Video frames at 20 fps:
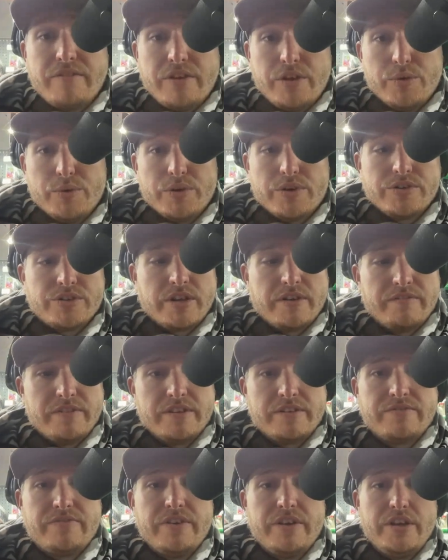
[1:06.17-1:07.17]
viewers of
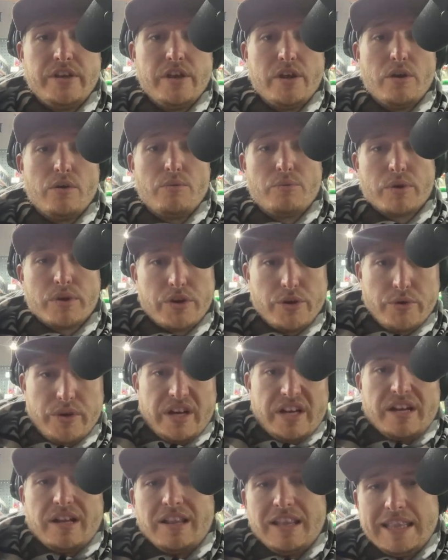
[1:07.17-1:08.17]
this video, we're
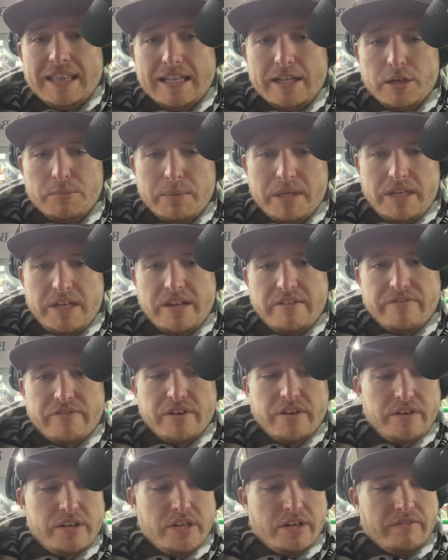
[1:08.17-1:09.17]
doing it a little bit
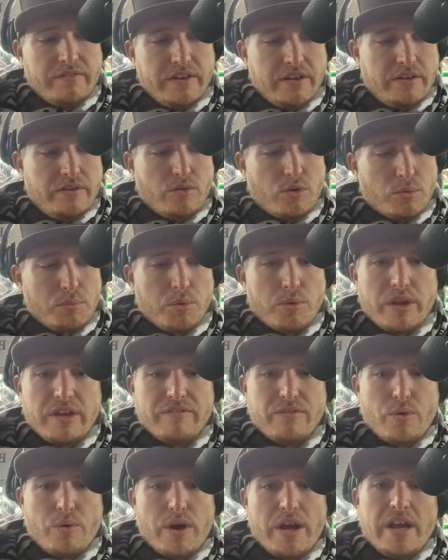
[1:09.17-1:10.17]
different of a normal
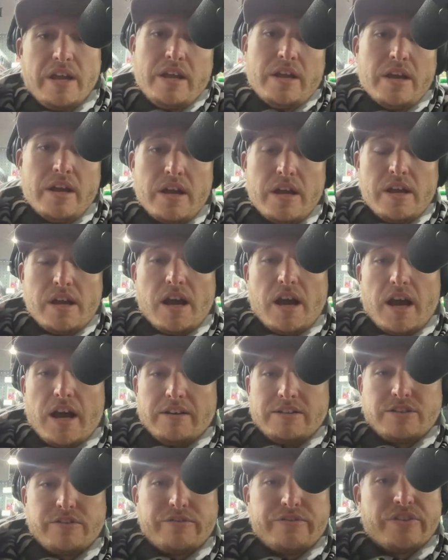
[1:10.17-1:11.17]
giveaway.
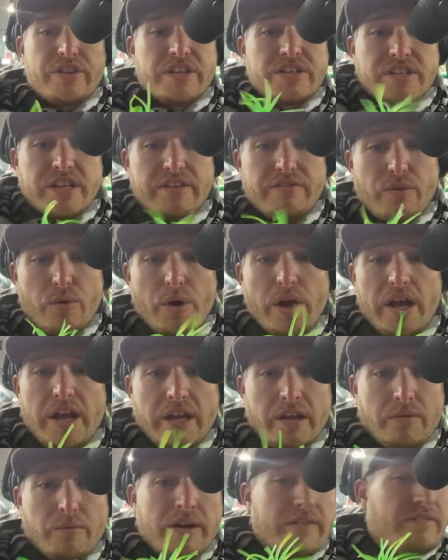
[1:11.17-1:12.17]
So for this
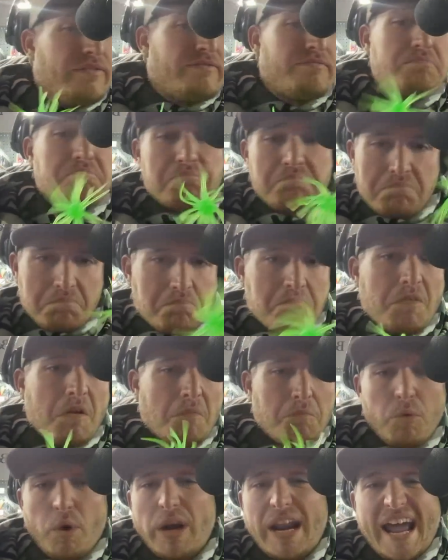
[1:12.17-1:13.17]
giveaway, we have
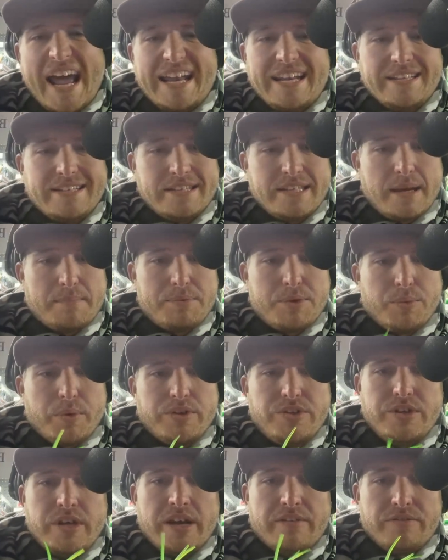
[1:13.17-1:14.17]
one added step to
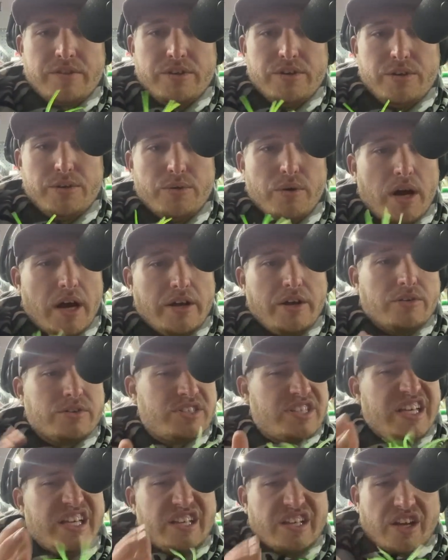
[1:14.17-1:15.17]
what you have to do. You'll
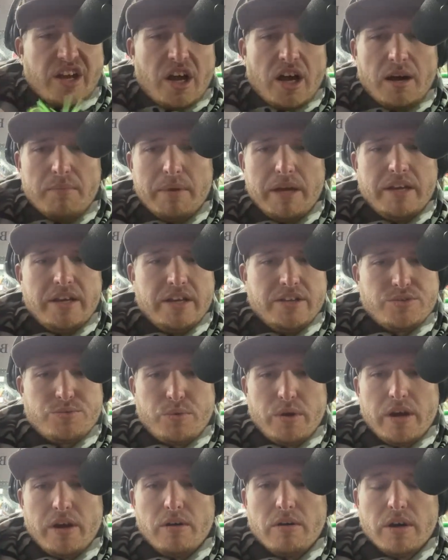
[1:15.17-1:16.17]
see it in the comment as
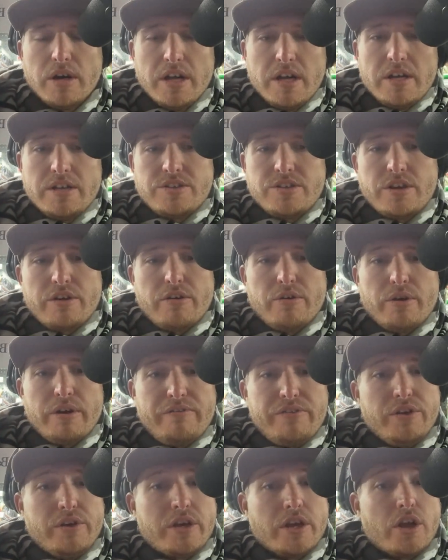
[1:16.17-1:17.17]
well. So
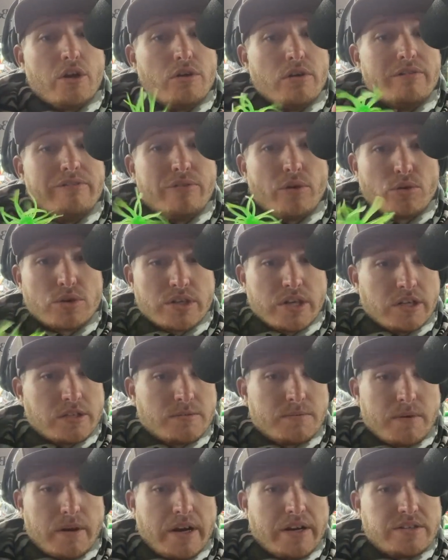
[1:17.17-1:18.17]
if you can go to
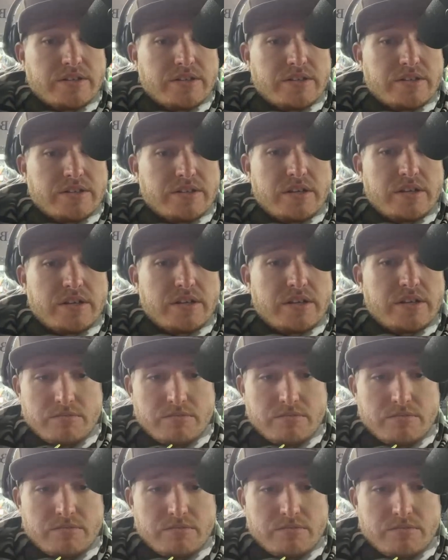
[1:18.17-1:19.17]
folkscustomcranks.com,
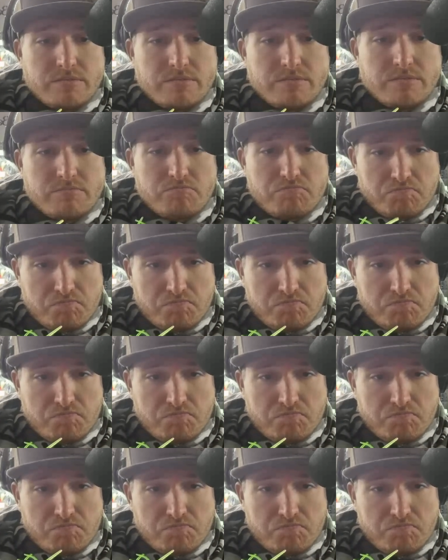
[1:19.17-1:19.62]
it's